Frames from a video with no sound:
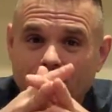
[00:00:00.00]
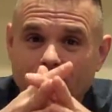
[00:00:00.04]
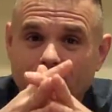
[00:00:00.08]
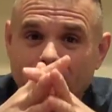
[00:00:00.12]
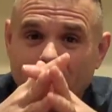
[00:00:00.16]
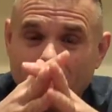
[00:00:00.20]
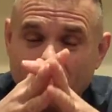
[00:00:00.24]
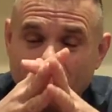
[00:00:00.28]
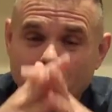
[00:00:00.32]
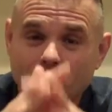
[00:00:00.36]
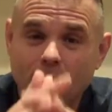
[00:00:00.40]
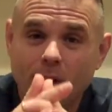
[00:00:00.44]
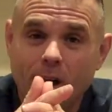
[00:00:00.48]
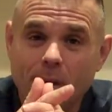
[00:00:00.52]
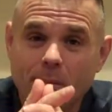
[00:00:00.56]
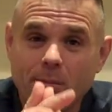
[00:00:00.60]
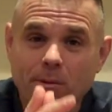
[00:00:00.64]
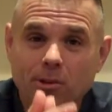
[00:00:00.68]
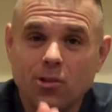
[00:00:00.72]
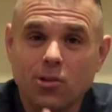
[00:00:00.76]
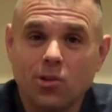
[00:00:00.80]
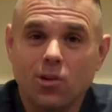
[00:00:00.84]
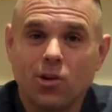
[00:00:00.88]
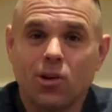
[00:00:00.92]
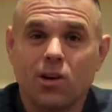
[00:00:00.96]
if your
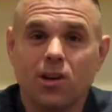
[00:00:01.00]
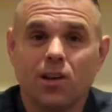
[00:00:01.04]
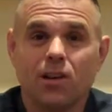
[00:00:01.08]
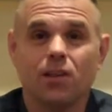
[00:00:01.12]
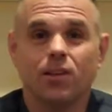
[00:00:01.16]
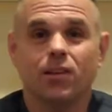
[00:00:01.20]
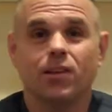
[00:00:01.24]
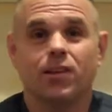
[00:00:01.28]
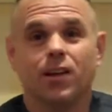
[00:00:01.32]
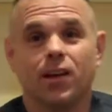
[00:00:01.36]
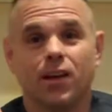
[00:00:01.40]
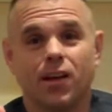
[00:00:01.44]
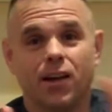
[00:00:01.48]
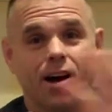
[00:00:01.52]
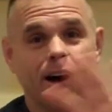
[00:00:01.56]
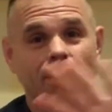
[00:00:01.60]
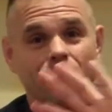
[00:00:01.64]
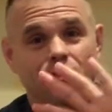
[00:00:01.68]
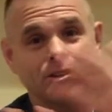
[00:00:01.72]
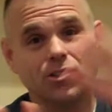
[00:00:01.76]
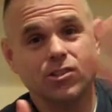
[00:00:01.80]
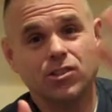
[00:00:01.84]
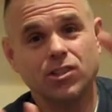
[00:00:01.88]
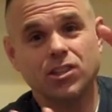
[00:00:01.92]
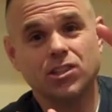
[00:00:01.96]
opportunity
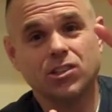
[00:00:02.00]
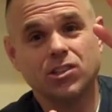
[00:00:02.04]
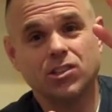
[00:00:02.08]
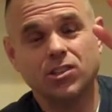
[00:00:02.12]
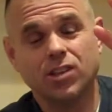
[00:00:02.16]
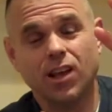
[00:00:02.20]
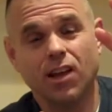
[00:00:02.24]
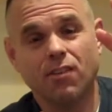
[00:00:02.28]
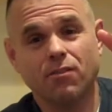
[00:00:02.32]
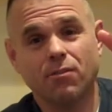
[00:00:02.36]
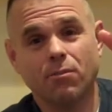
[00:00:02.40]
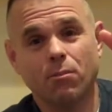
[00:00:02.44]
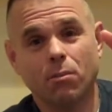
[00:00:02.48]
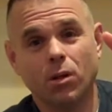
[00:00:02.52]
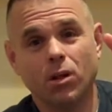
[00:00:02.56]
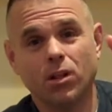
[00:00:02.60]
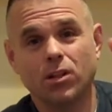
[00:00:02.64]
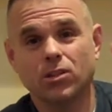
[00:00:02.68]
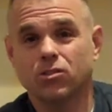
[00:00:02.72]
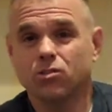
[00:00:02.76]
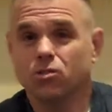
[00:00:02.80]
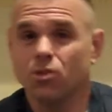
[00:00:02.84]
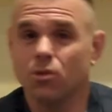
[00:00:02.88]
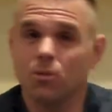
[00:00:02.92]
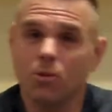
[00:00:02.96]
covers these seven
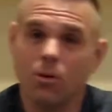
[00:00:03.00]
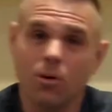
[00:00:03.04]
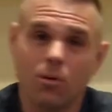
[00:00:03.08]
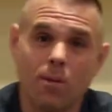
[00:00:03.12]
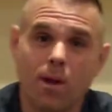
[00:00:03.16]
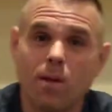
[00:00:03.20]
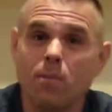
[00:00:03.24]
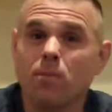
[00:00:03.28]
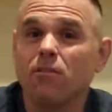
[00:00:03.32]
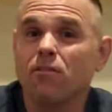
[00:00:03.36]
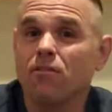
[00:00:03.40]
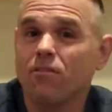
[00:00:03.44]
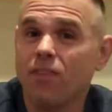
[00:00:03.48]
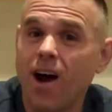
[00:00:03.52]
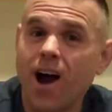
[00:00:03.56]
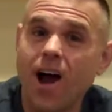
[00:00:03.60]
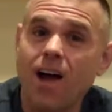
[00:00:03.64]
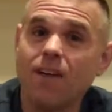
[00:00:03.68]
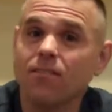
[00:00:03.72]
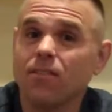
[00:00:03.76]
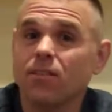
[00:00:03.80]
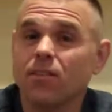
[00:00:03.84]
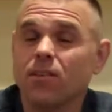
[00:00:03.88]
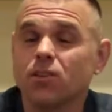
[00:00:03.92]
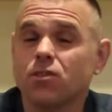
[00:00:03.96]
bullets or, or maybe
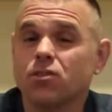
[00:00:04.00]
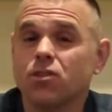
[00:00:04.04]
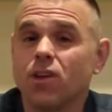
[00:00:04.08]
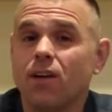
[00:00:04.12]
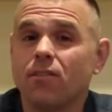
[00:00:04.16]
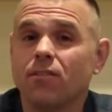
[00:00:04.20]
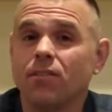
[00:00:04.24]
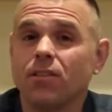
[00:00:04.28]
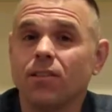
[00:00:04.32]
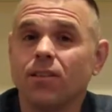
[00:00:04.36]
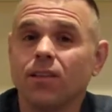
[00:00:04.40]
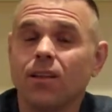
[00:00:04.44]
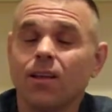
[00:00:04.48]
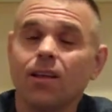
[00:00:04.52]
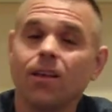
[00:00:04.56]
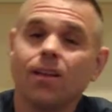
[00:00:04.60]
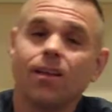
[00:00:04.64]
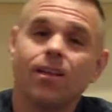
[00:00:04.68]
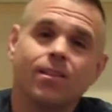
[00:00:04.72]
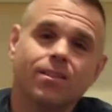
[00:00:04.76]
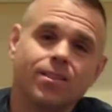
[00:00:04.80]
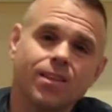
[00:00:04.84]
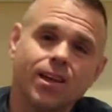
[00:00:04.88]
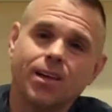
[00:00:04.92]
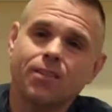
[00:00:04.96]
five of the seven,
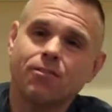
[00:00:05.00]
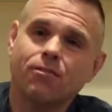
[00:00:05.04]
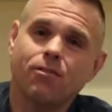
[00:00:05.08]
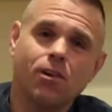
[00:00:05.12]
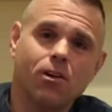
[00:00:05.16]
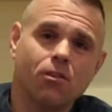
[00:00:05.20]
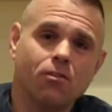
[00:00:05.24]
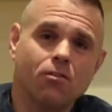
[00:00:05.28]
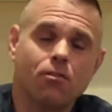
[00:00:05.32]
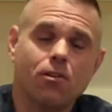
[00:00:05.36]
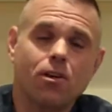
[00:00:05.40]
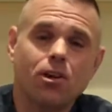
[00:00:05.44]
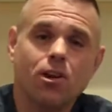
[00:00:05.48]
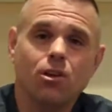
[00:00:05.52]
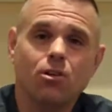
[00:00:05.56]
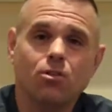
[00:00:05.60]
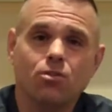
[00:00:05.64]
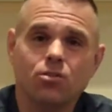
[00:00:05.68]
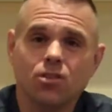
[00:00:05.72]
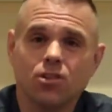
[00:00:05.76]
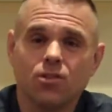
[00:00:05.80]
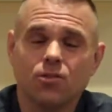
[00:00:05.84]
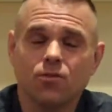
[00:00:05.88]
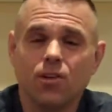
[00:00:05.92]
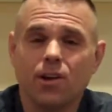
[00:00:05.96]
then feel free to use
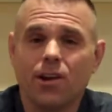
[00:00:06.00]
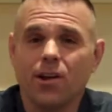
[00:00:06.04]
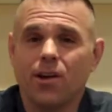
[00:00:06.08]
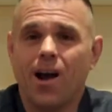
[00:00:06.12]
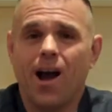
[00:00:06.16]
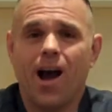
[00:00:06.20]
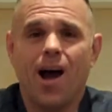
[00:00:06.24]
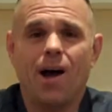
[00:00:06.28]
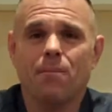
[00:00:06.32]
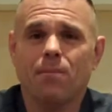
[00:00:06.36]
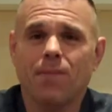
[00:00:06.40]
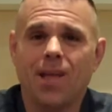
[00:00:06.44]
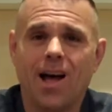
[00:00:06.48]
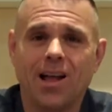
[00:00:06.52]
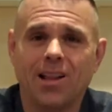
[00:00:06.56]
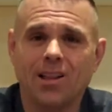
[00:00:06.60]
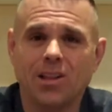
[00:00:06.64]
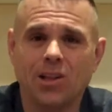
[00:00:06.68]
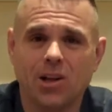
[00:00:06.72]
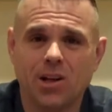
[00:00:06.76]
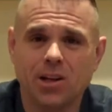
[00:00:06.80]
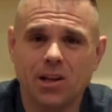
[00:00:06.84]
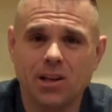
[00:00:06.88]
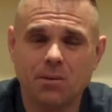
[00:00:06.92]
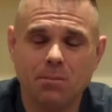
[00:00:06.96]
this video. I'm not
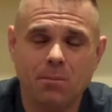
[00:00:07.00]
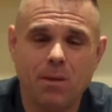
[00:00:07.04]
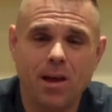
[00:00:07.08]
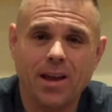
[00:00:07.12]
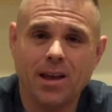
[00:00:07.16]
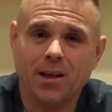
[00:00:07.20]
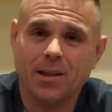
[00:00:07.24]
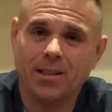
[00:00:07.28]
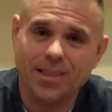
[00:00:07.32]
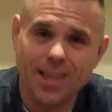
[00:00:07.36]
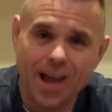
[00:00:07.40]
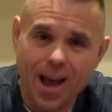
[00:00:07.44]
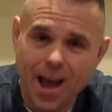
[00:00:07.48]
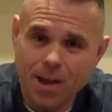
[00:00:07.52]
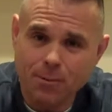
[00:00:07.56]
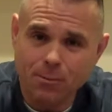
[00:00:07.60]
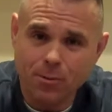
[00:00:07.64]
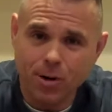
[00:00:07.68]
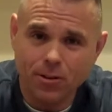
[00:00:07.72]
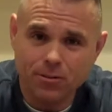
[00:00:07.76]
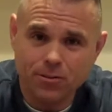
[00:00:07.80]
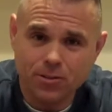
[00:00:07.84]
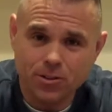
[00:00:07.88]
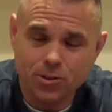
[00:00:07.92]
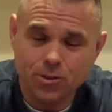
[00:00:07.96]
looking to make a dime
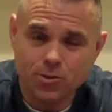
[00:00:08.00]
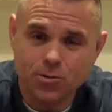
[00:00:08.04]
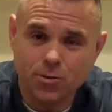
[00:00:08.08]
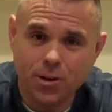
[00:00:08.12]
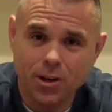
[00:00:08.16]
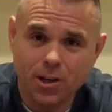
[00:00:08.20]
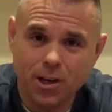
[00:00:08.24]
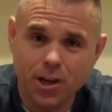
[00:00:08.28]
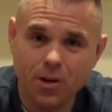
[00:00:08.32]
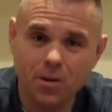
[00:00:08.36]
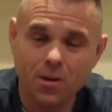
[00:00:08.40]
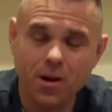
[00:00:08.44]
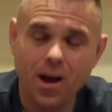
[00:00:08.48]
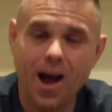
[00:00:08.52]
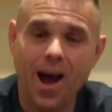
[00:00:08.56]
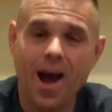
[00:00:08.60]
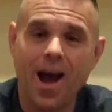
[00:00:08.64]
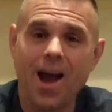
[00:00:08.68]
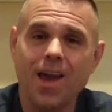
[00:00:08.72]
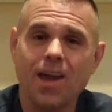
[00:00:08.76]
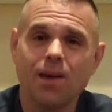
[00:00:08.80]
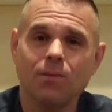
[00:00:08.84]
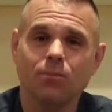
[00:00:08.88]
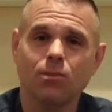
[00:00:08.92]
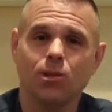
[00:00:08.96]
off this video.
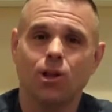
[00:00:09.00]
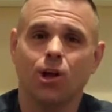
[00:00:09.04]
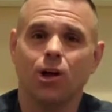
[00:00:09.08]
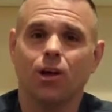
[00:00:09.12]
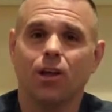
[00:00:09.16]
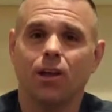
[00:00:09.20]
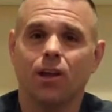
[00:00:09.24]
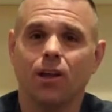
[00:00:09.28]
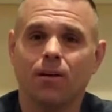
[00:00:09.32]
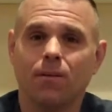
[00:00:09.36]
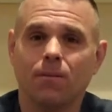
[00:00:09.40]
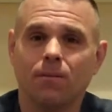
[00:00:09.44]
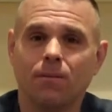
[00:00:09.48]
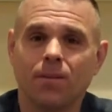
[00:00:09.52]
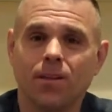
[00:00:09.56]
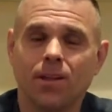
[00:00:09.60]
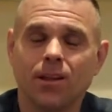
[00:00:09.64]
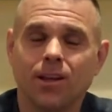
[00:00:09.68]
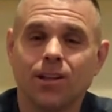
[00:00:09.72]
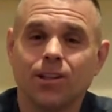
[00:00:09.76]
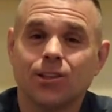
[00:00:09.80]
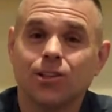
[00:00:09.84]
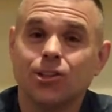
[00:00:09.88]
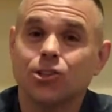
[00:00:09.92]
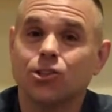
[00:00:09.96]
I am looking
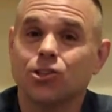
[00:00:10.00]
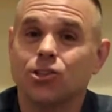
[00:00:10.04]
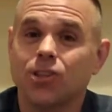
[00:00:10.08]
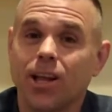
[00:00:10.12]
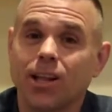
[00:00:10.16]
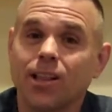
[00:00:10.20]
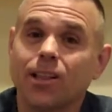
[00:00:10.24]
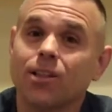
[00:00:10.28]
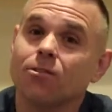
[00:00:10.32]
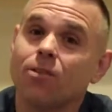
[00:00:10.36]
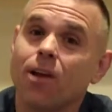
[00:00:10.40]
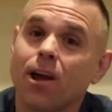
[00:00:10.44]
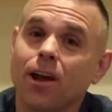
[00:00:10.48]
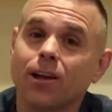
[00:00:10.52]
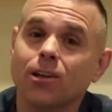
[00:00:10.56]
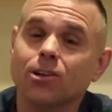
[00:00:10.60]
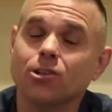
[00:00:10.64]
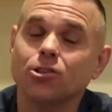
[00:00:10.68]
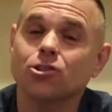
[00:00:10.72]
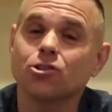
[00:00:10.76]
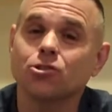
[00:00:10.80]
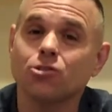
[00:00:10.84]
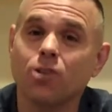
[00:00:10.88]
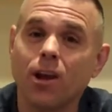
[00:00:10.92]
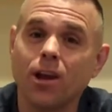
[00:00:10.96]
to set the record
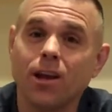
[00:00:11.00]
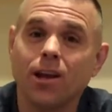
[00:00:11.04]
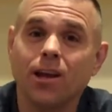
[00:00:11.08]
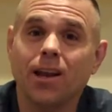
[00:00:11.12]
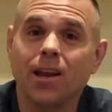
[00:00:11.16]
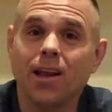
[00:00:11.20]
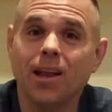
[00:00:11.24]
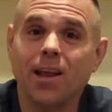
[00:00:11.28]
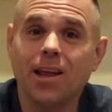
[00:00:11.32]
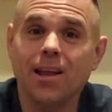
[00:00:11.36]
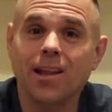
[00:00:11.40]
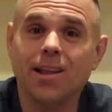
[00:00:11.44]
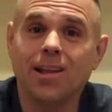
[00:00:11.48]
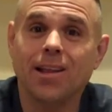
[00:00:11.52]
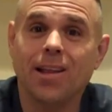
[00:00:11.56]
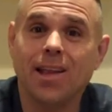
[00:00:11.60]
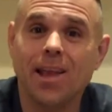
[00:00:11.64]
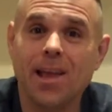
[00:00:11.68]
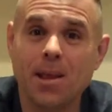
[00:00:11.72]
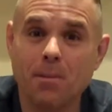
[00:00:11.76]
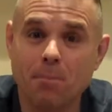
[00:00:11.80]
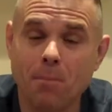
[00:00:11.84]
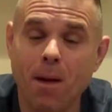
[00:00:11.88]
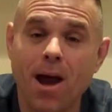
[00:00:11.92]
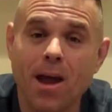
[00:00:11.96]
straight,
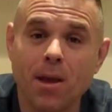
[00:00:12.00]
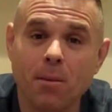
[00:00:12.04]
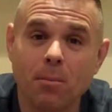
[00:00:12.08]
in my